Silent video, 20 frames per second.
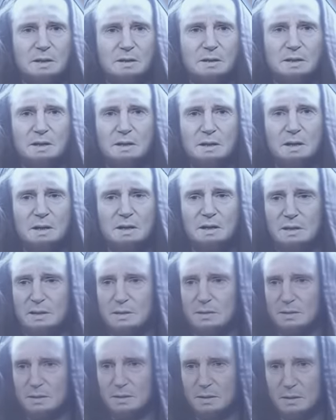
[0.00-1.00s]
on the go.
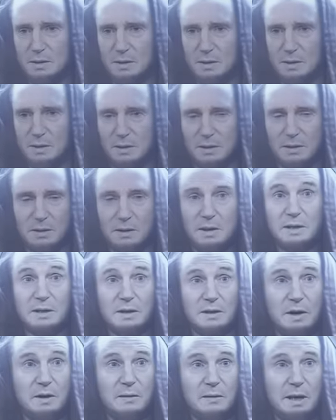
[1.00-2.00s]
There's
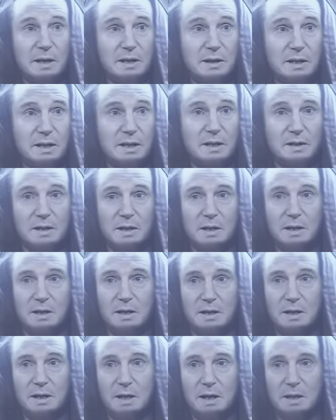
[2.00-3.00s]
so many things you could
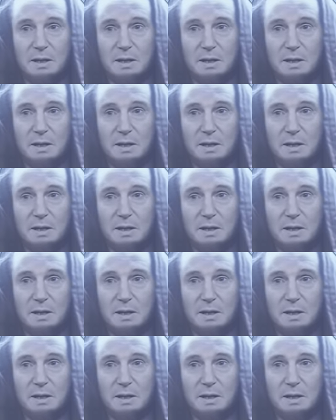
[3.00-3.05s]
have done.